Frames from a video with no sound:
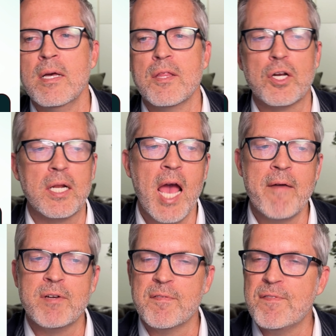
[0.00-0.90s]
They're going to have
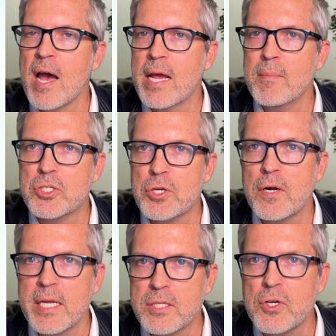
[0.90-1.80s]
a defined
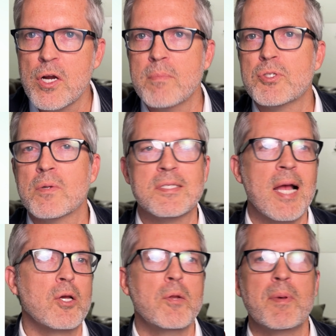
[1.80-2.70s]
maturity term. So it's
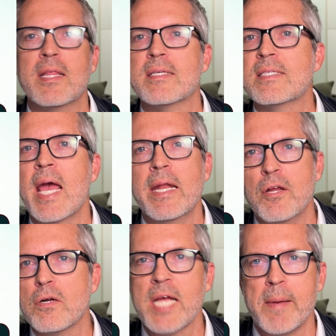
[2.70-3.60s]
not going to be this
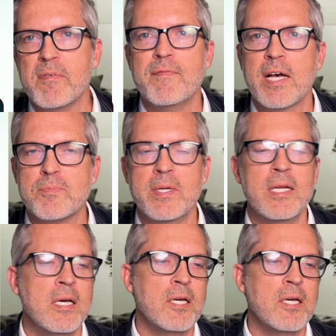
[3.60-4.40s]
10-year type of investment.